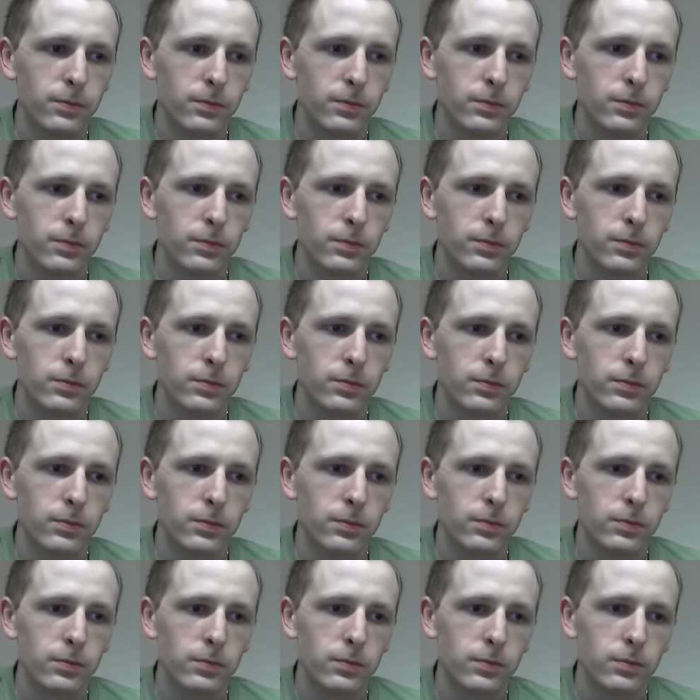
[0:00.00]

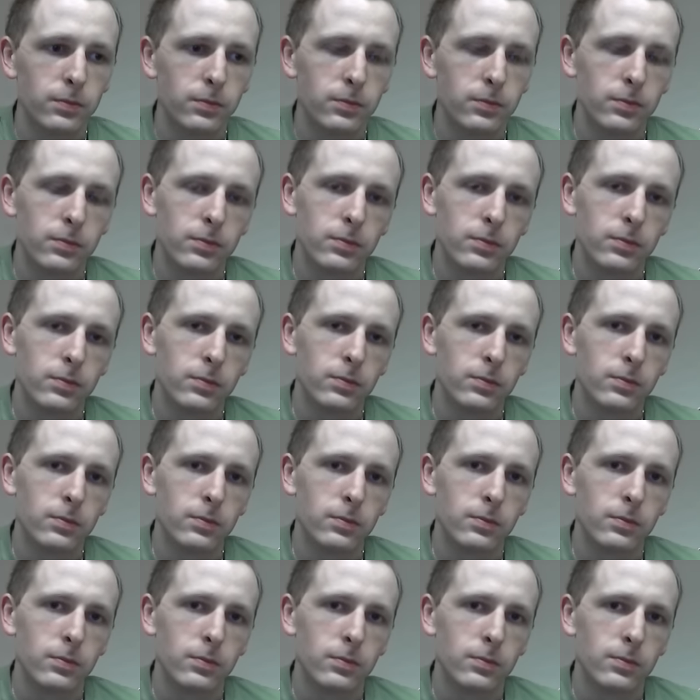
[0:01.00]

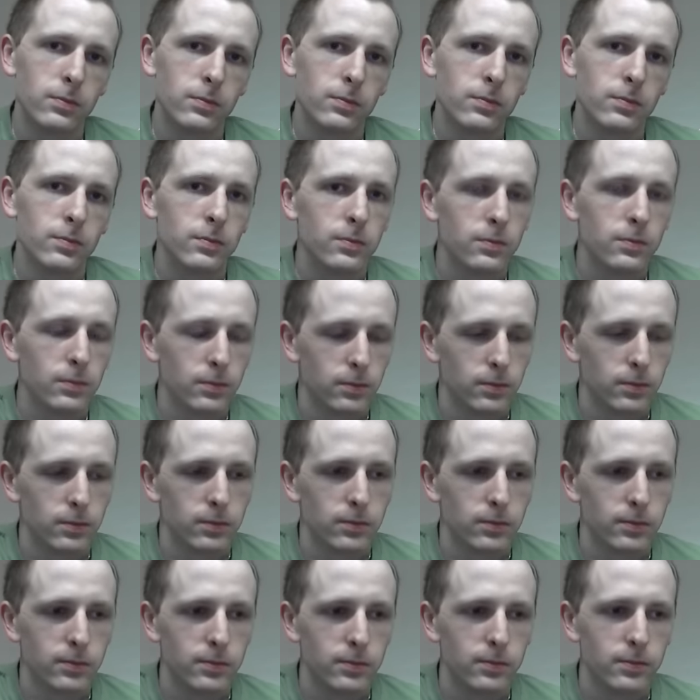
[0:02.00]

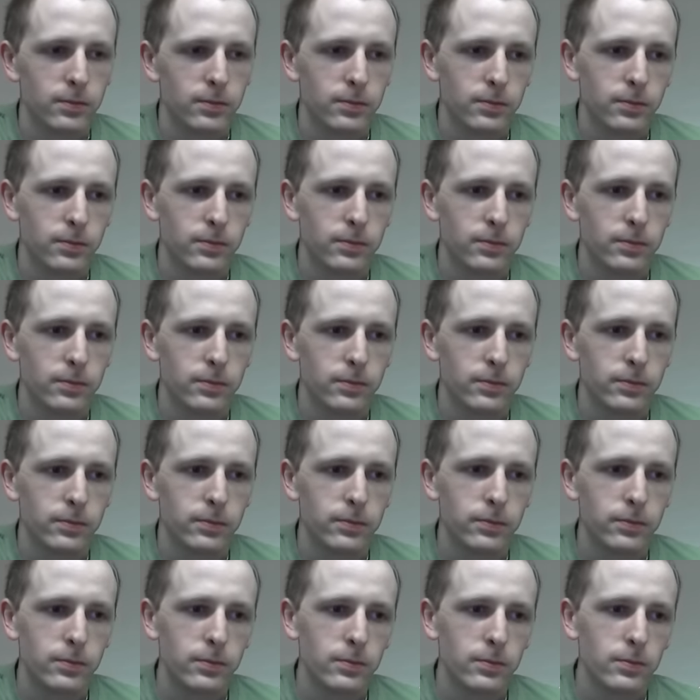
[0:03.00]

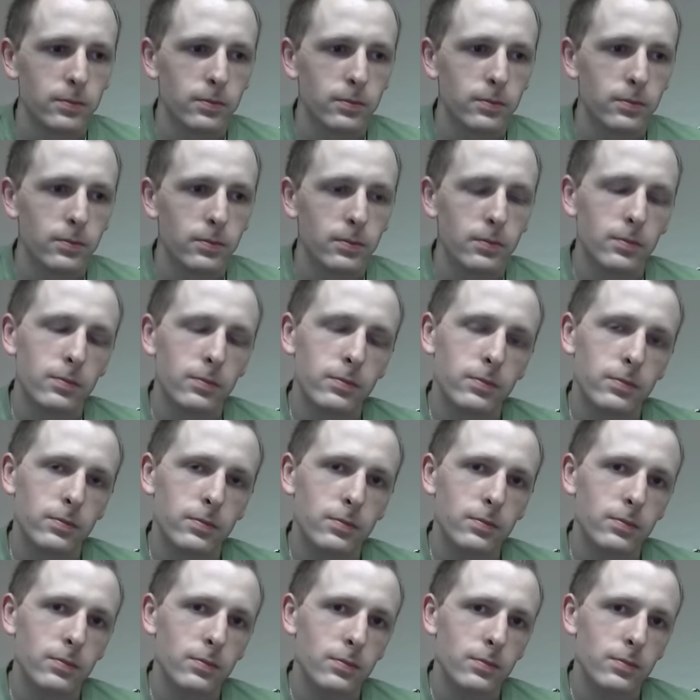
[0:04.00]

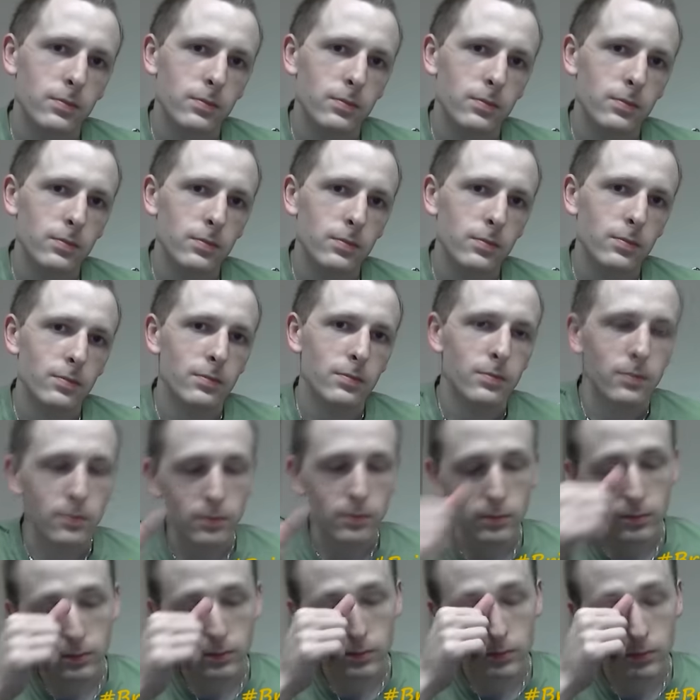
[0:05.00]

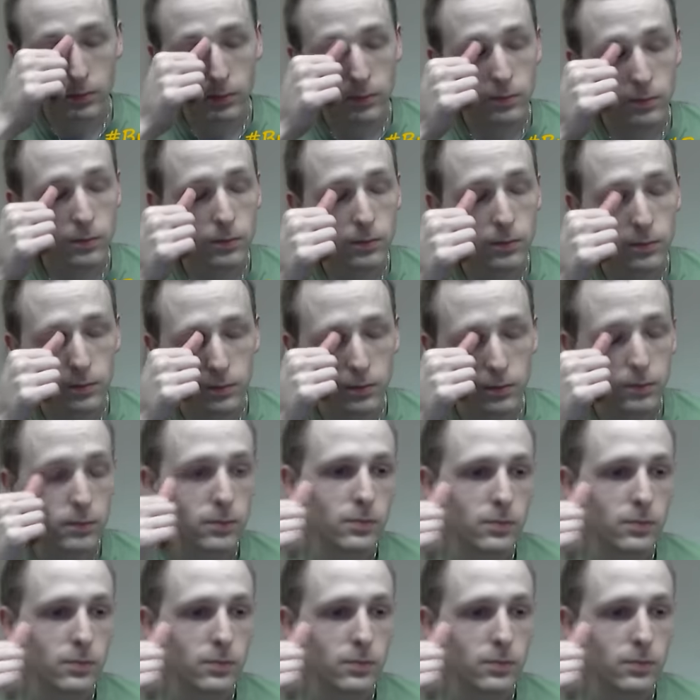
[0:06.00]
[no speech]